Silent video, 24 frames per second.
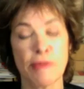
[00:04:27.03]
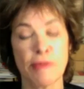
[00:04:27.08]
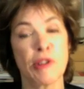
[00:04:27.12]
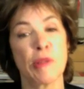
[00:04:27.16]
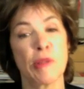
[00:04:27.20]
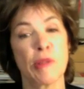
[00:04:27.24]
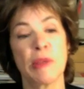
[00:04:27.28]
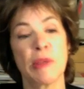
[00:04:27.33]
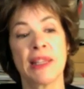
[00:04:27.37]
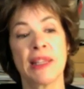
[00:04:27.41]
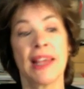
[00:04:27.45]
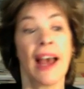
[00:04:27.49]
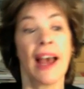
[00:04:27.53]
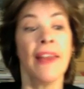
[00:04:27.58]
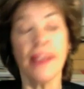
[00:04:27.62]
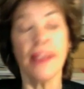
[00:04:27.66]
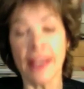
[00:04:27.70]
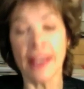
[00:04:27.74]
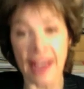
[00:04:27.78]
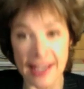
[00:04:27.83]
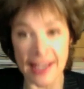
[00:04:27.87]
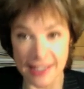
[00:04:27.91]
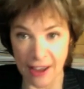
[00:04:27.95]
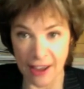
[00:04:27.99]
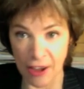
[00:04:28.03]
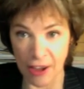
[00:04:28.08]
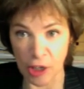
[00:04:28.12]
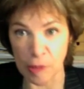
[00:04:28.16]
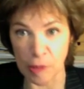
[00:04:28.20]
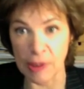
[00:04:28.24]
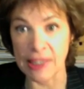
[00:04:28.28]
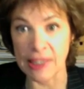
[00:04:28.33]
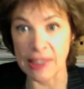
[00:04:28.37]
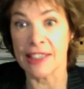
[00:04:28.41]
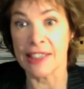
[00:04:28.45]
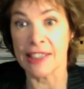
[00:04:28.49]
to me the other guy's
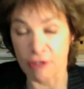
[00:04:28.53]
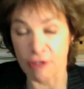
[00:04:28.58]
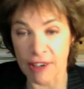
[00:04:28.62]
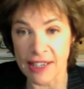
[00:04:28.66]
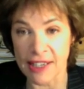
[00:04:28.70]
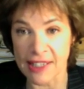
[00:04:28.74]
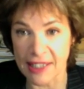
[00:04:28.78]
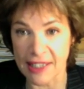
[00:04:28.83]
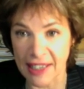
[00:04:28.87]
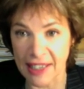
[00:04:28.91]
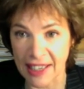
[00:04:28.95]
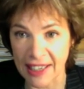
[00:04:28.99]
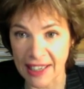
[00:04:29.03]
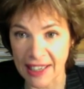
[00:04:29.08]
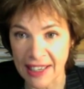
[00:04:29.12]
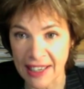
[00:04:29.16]
argument didn't resonate.